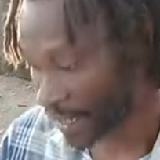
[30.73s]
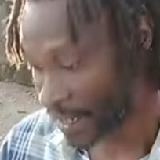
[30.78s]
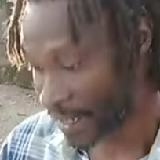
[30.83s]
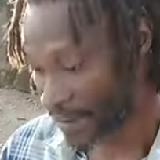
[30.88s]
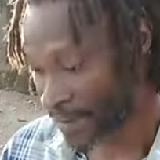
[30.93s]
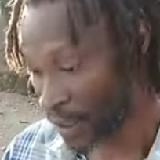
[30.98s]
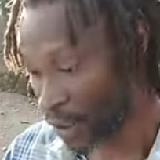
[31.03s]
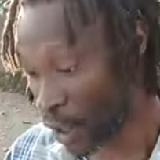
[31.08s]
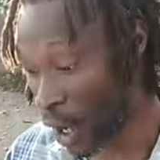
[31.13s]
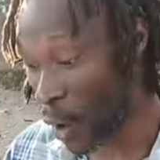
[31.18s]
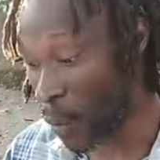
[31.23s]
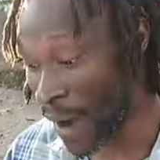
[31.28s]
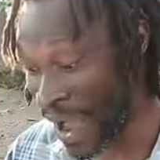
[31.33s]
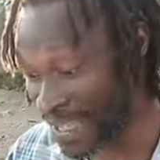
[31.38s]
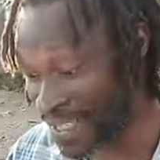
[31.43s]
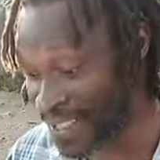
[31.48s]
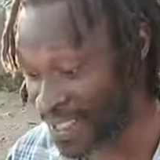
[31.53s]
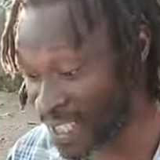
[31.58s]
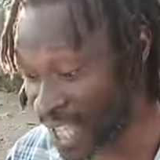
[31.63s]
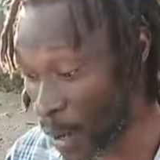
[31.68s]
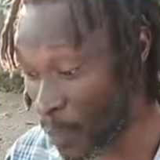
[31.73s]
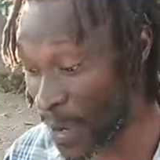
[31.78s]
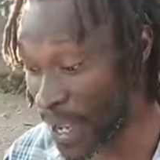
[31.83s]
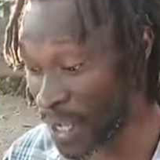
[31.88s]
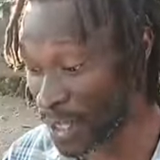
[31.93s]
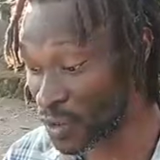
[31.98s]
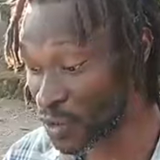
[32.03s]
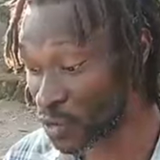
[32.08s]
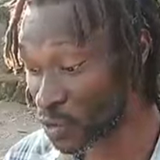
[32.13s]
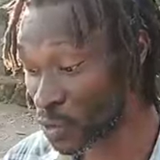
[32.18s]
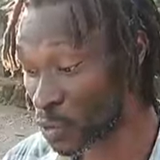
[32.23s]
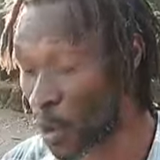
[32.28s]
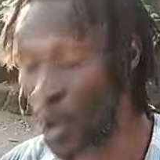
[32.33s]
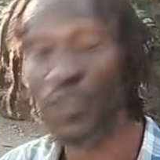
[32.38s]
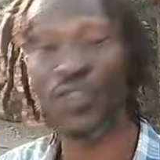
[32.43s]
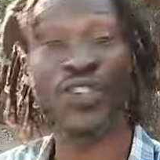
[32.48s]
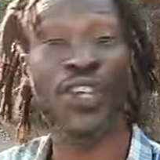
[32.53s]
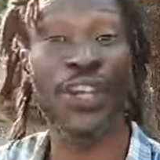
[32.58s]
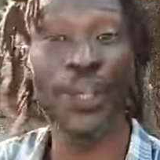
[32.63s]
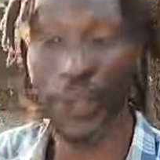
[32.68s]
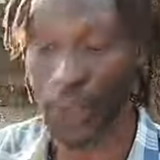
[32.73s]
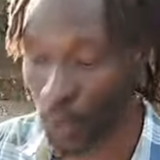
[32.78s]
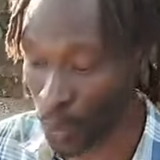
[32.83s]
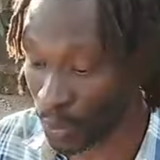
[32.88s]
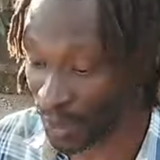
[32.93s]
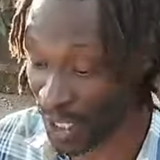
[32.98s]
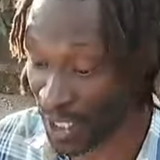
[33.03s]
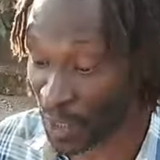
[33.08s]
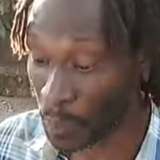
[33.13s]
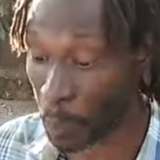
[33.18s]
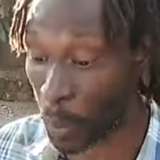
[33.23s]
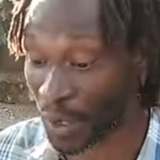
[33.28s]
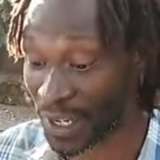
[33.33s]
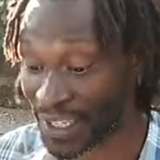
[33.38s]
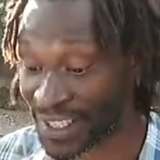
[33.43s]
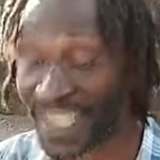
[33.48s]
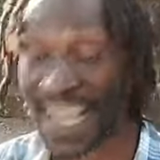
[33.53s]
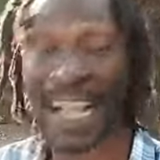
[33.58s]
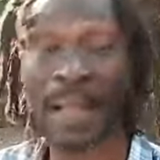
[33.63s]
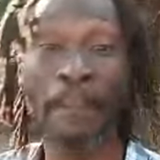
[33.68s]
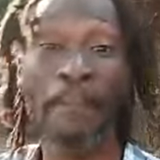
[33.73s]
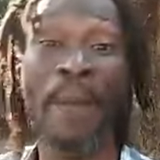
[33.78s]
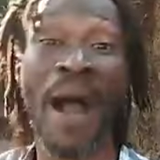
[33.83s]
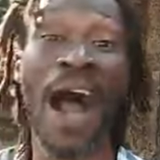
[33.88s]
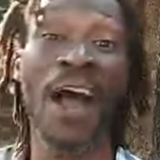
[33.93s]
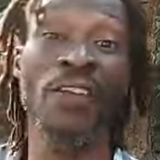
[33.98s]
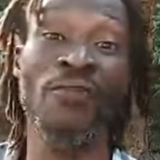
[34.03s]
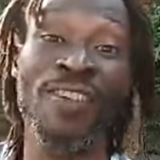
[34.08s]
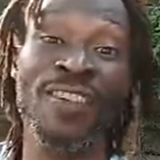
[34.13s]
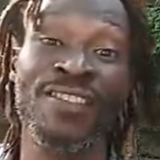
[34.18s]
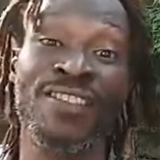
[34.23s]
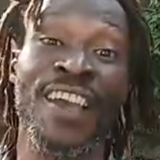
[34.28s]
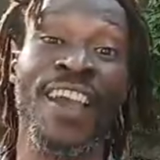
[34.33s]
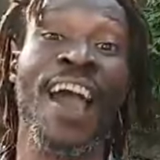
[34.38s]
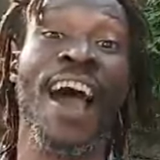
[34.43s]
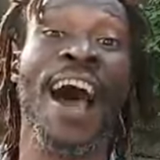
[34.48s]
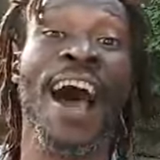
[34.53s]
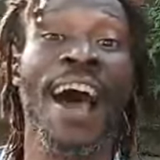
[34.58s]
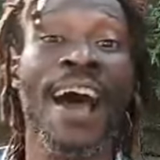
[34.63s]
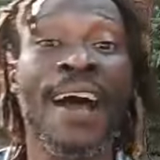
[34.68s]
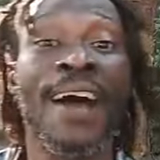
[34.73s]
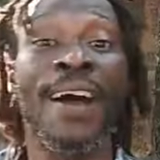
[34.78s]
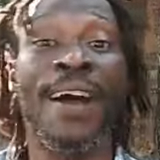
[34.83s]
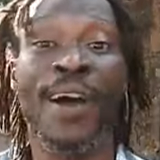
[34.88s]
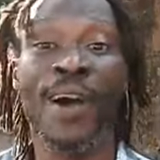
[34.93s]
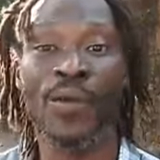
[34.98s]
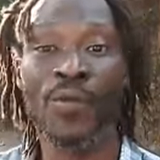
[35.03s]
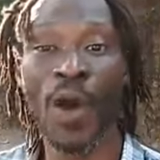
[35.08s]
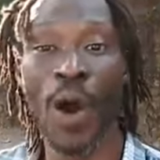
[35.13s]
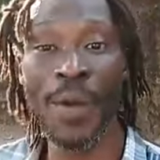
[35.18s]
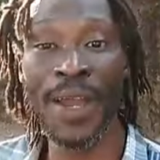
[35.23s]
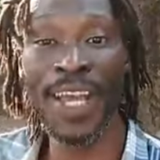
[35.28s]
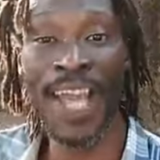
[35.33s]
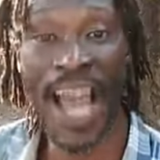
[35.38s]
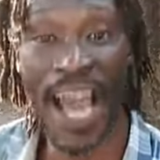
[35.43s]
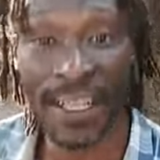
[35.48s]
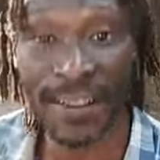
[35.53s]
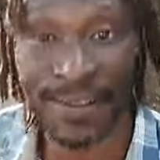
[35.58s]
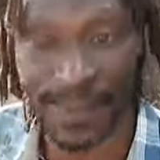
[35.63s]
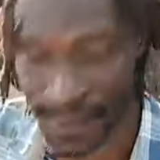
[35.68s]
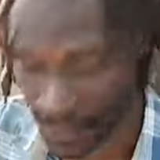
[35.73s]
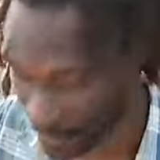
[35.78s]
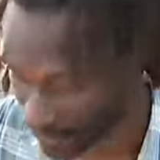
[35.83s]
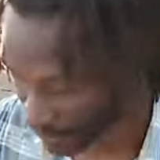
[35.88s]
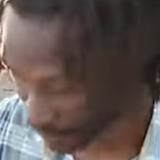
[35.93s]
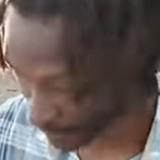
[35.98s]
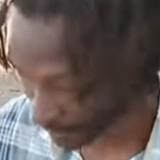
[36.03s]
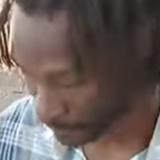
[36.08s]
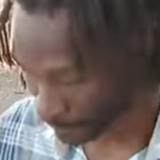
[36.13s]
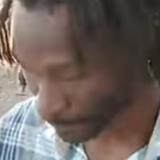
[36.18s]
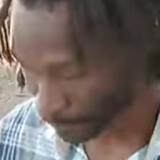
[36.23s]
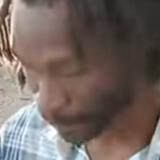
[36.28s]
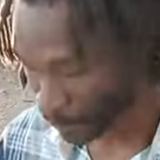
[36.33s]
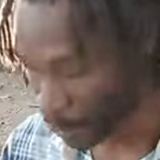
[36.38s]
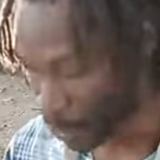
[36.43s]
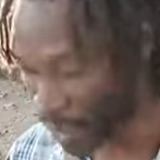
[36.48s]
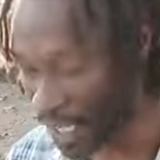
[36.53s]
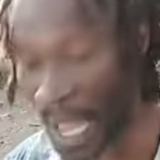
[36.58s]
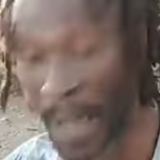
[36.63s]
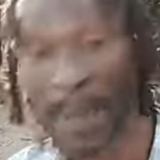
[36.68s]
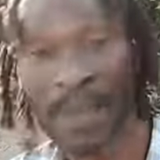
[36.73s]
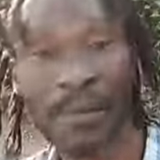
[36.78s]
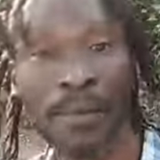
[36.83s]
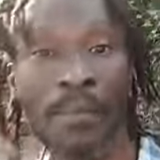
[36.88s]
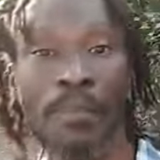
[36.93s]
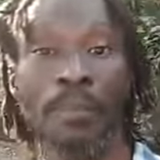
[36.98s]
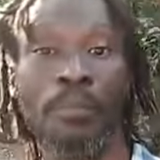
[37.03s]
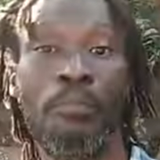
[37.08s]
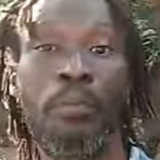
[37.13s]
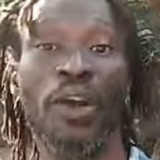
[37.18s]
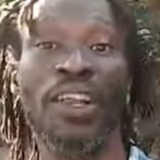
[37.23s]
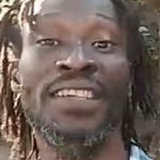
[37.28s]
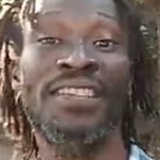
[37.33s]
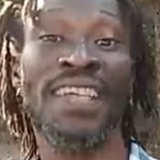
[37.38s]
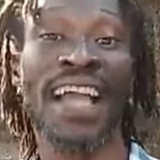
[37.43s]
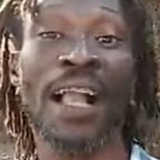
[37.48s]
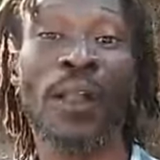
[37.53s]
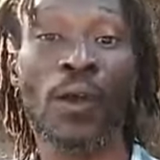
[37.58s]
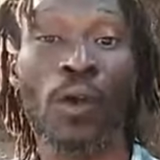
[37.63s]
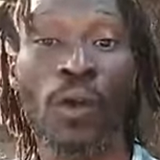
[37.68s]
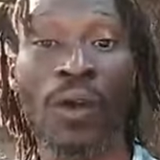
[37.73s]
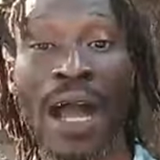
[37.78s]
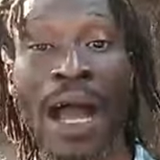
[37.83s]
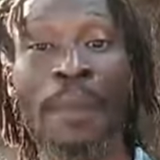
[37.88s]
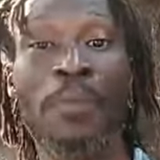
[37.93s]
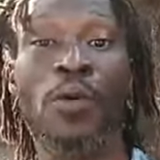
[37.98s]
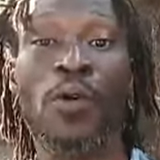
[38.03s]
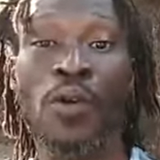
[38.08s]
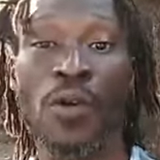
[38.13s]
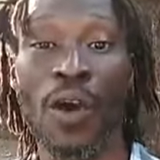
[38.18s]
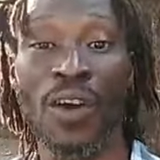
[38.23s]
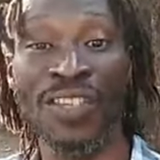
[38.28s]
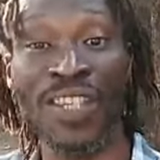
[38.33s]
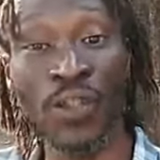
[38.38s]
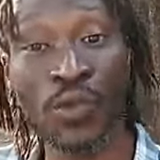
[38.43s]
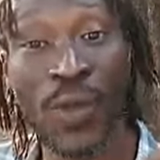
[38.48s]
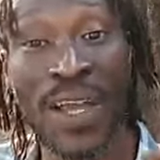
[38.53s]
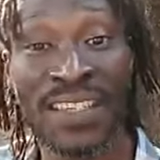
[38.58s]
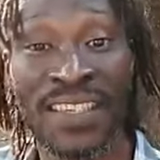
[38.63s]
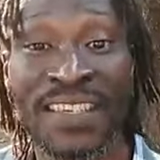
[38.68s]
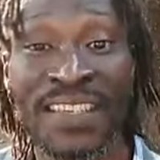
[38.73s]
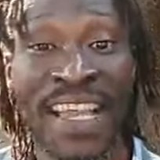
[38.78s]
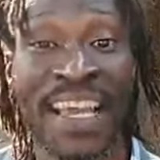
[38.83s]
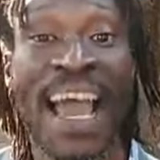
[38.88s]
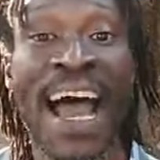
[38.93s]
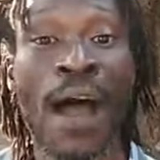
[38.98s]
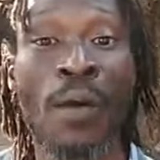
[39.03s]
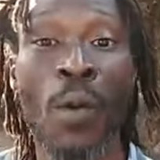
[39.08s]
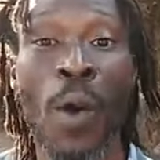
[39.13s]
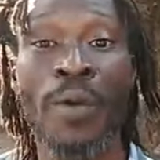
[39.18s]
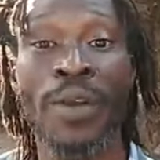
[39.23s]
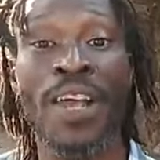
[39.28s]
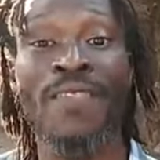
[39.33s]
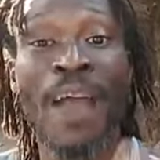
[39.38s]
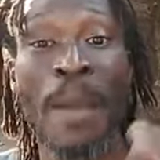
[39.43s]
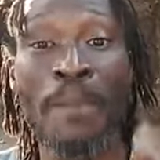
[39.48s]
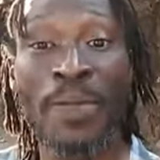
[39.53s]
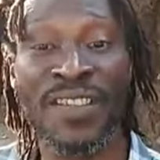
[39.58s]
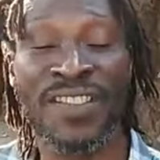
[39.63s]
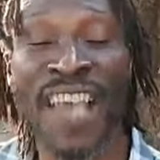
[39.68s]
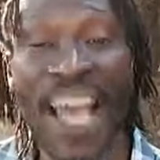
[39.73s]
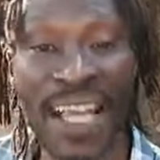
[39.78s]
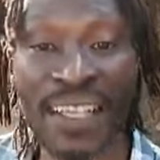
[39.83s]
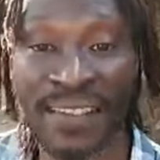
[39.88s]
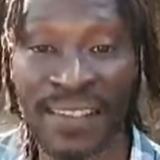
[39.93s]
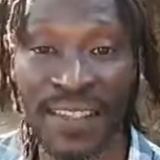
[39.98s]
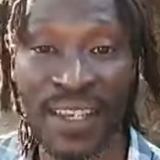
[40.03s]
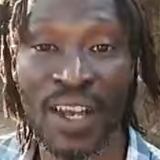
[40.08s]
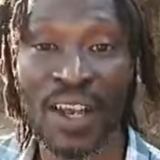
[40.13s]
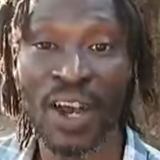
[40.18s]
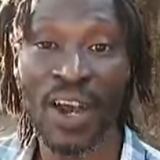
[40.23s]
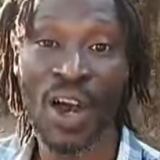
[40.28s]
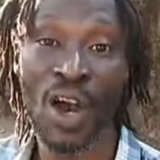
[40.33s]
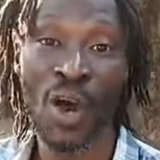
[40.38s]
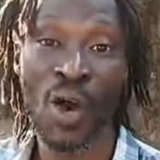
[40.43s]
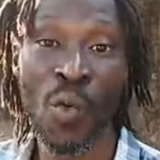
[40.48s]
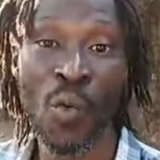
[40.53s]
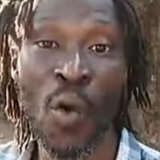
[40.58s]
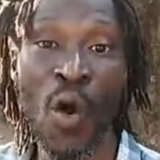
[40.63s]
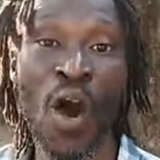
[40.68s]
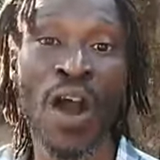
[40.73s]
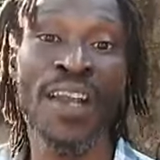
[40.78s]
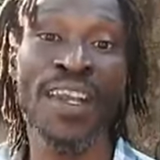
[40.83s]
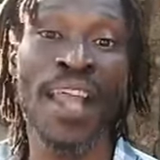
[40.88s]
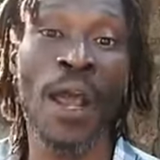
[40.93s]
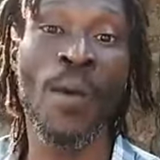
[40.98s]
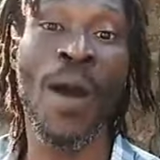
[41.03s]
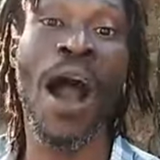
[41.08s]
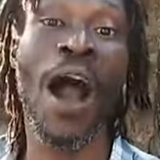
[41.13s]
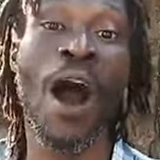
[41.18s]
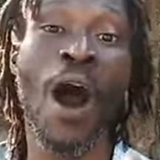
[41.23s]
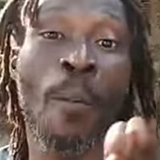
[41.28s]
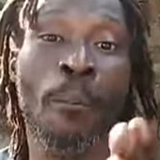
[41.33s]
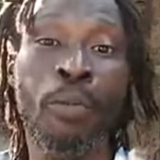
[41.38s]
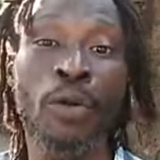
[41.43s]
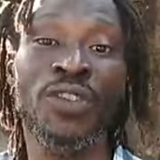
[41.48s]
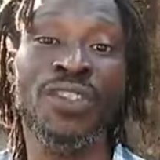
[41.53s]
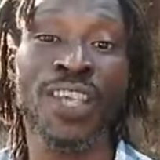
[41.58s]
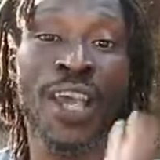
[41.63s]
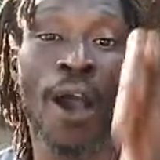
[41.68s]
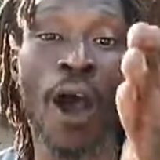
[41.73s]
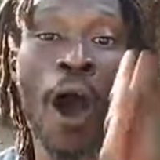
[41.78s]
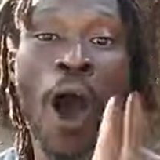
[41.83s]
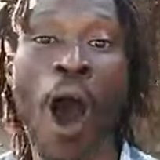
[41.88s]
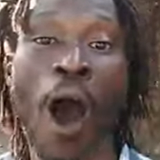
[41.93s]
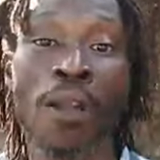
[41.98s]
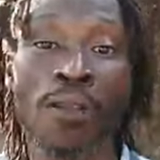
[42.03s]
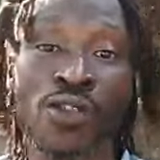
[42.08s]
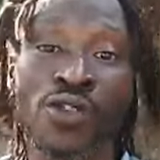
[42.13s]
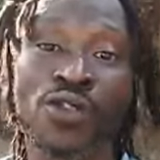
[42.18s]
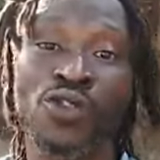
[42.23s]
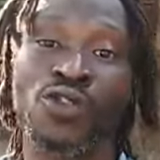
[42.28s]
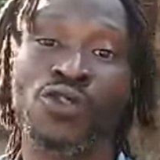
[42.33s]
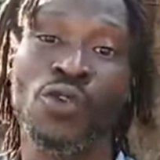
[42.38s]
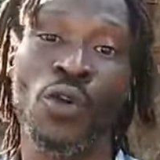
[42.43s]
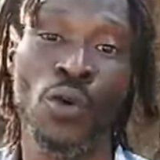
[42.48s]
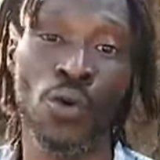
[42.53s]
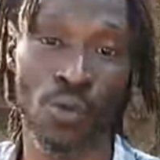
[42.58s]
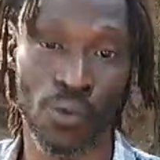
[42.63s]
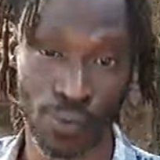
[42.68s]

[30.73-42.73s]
now, no once let we continue these political boundaries they are, what we get. Or then political um, constituencies they are, what they represent. What they want put a halt to.